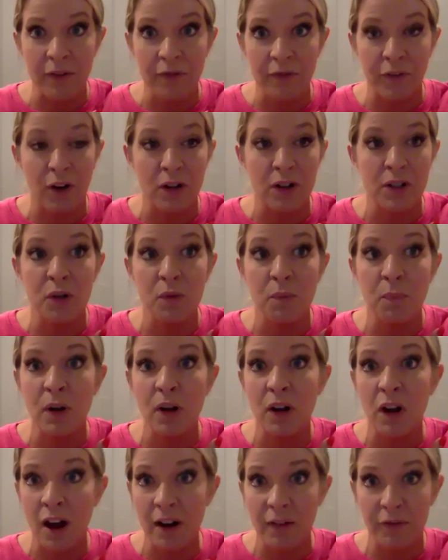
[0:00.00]
first, who
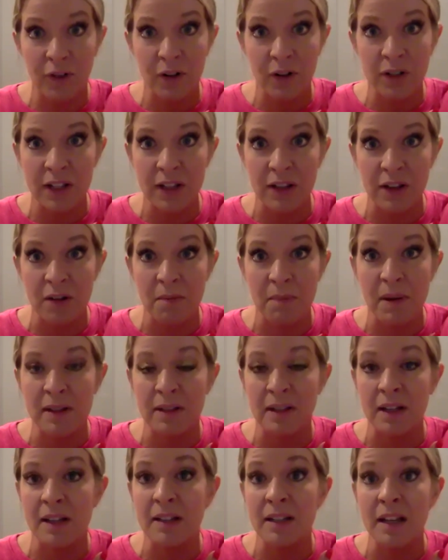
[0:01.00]
put God first in their
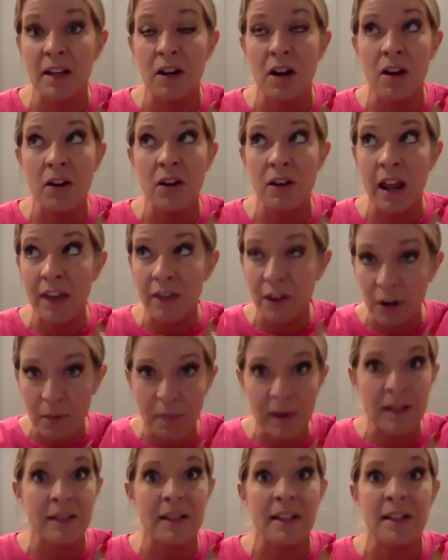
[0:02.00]
business and in their
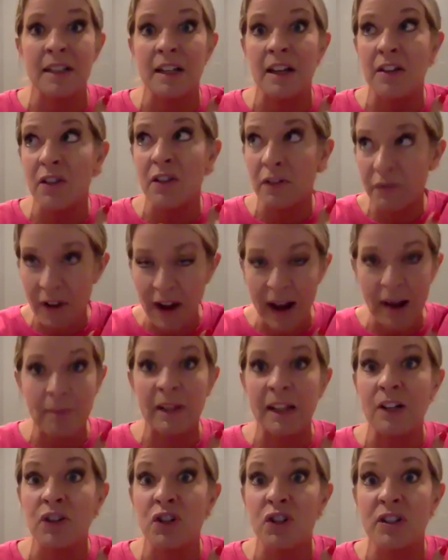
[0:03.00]
business and in their
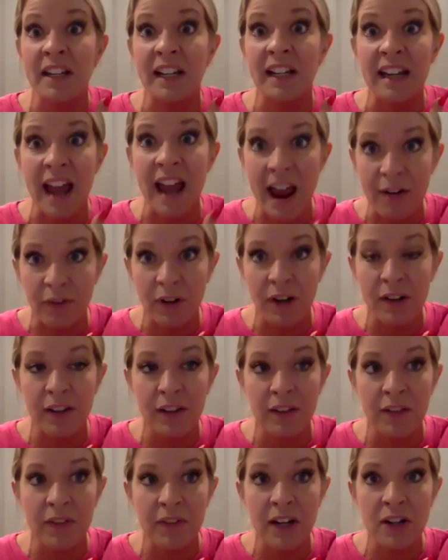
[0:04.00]
family and just like in everything
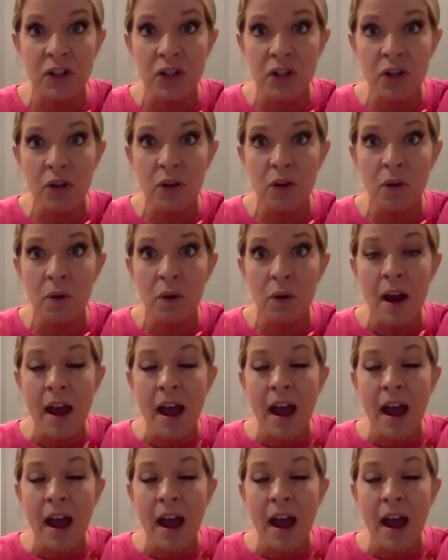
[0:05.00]
that they do.